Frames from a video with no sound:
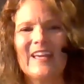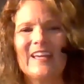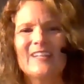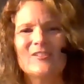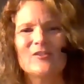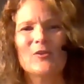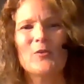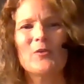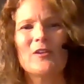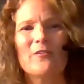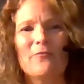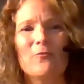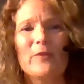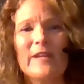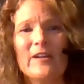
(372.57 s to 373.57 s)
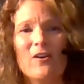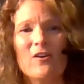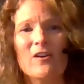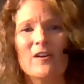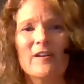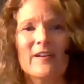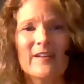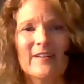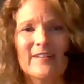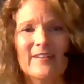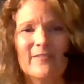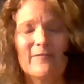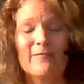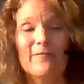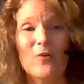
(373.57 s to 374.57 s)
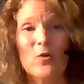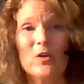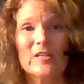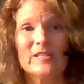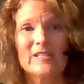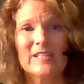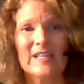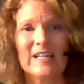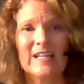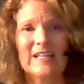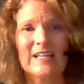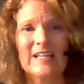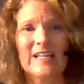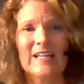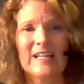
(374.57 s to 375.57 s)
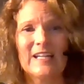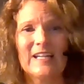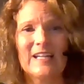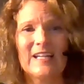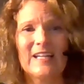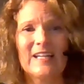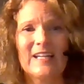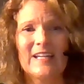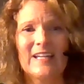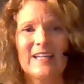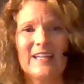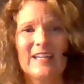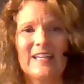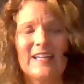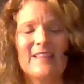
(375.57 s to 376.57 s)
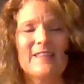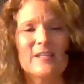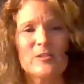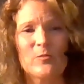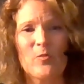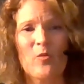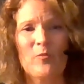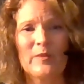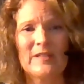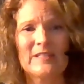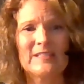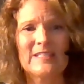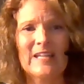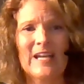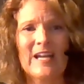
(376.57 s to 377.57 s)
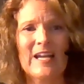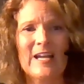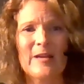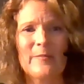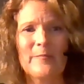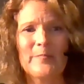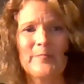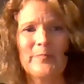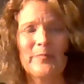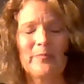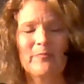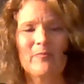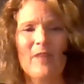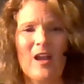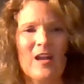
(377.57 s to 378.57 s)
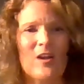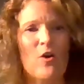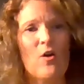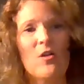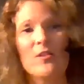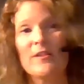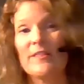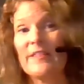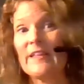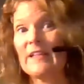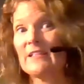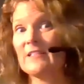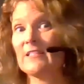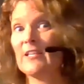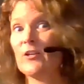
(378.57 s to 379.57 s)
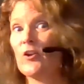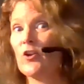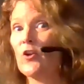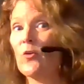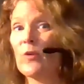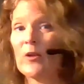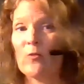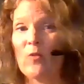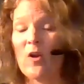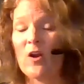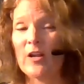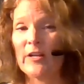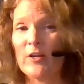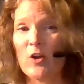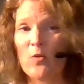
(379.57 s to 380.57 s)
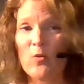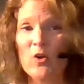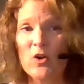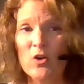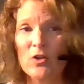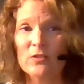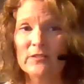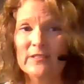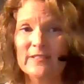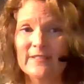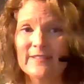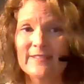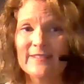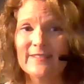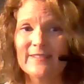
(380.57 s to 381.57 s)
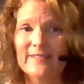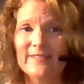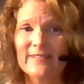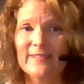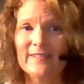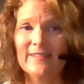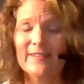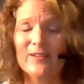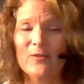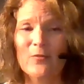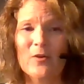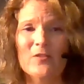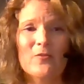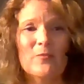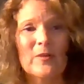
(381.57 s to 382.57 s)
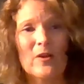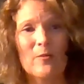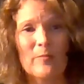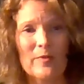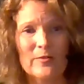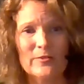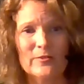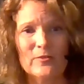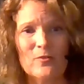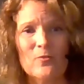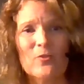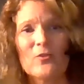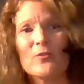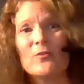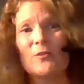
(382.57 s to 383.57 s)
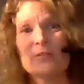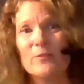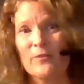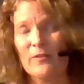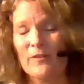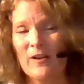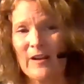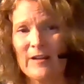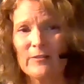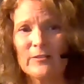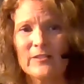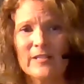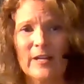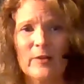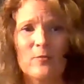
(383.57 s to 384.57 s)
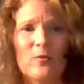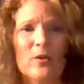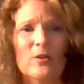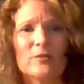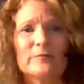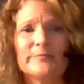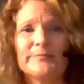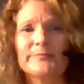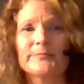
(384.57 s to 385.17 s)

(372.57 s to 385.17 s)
So if we are focusing in this moment in time on all the things that are going wrong in our world, whether it be our personal world or our outside world,